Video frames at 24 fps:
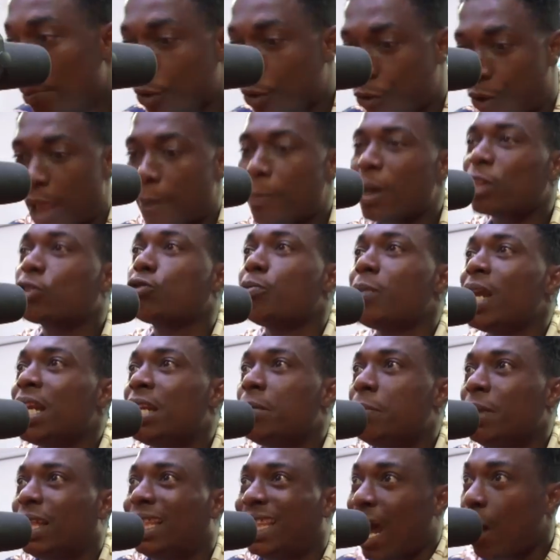Should I bet to me
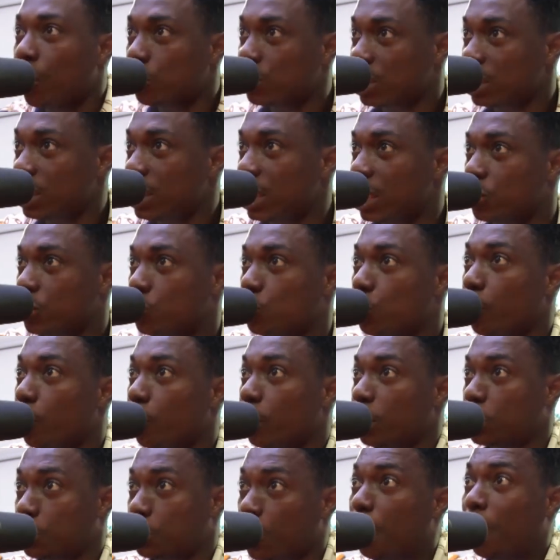1,000 years to
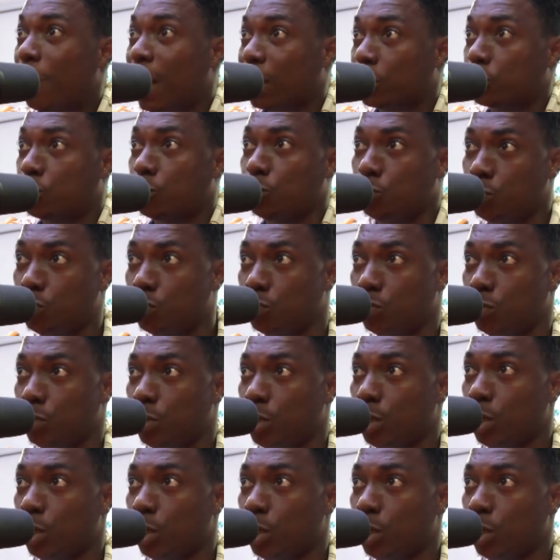respond back to you?